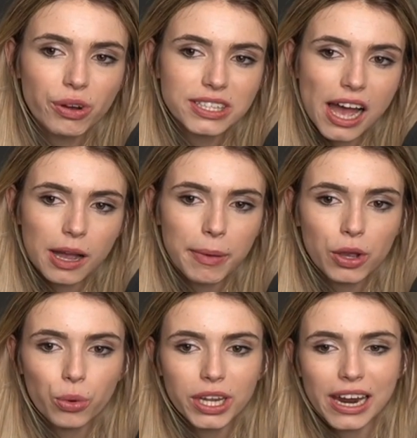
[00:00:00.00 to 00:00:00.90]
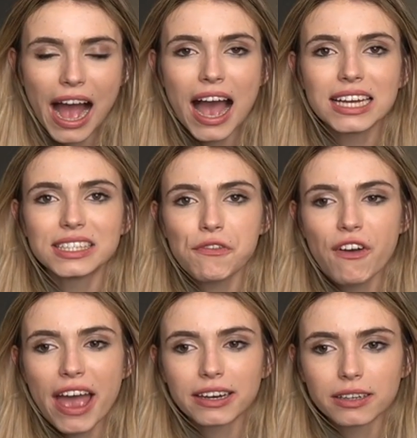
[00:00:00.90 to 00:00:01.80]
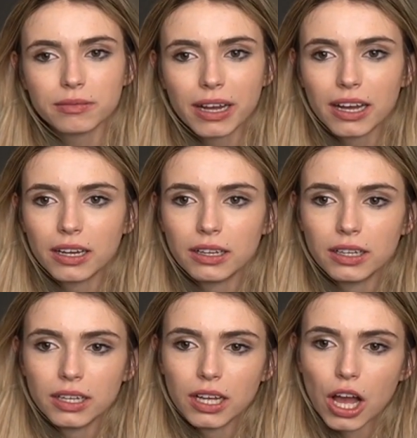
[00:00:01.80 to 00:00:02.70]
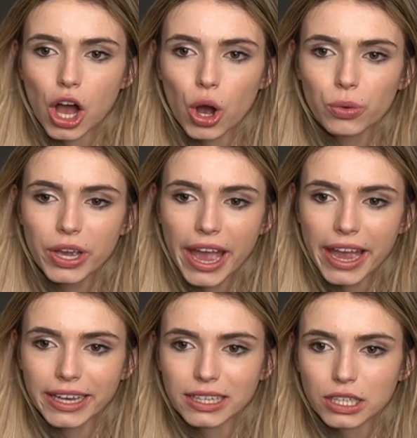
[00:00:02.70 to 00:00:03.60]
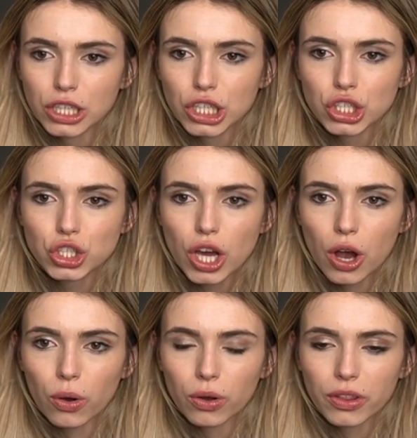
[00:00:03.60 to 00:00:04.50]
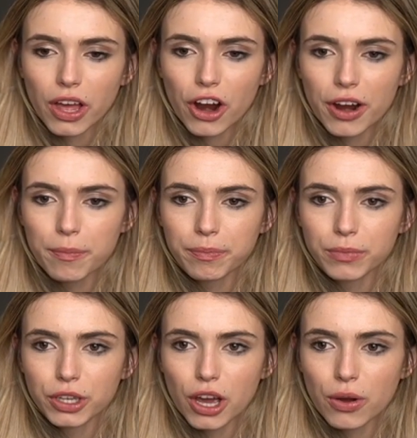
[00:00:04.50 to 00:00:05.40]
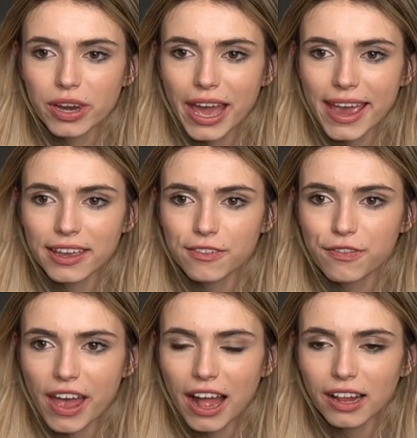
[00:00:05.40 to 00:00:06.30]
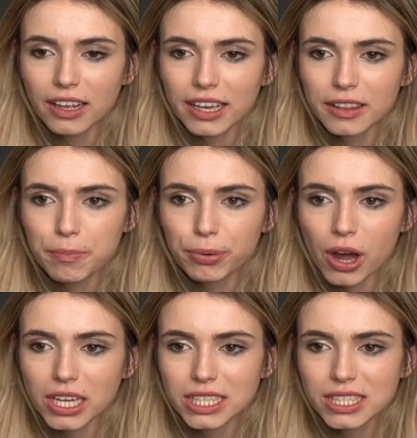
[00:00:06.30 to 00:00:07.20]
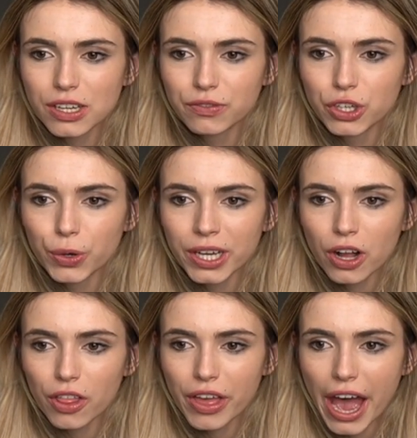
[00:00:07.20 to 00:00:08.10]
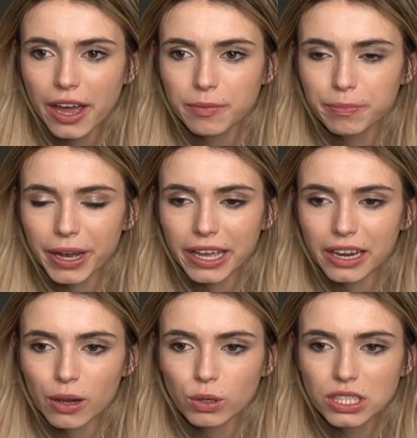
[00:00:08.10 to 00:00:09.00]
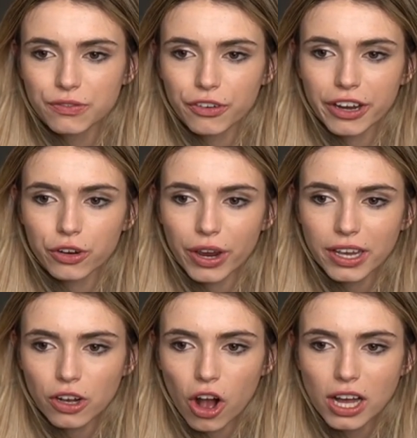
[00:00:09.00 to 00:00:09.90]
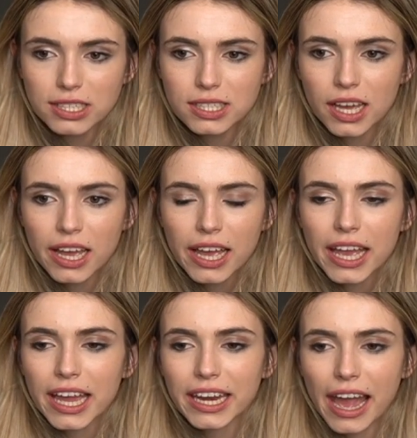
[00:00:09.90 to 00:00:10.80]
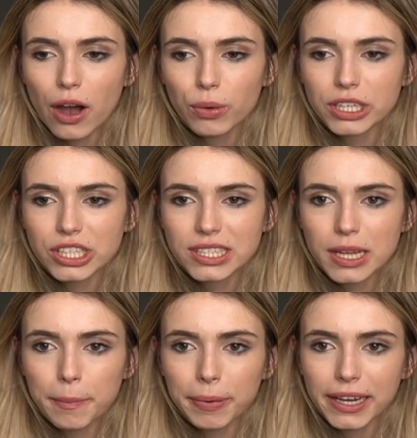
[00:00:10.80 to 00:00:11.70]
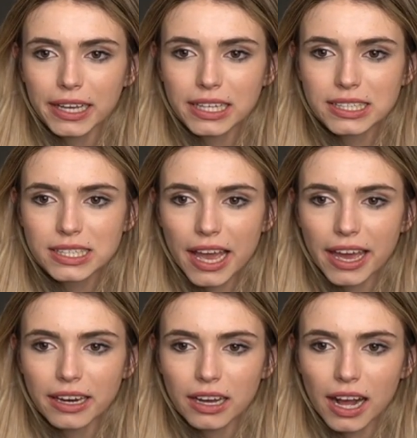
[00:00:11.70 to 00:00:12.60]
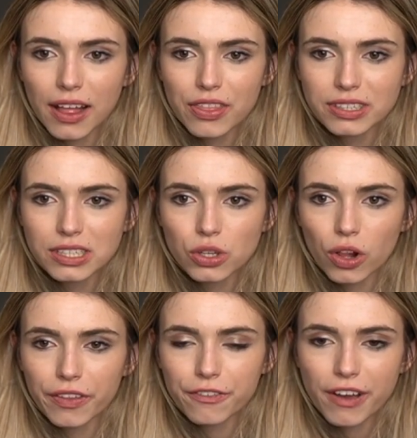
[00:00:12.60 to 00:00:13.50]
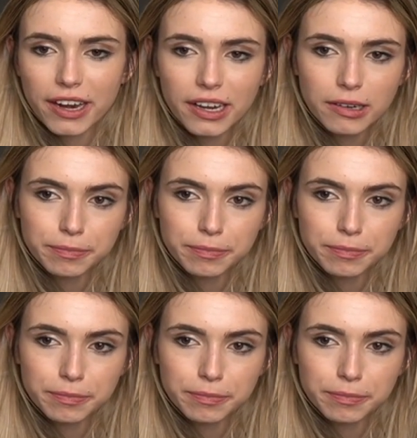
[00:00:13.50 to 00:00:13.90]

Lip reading: attack my queen, I defend. Okay. So our, knight fell in the process of doing all that, but it was for a great cause. And now we're just simply, instead, this is all defended.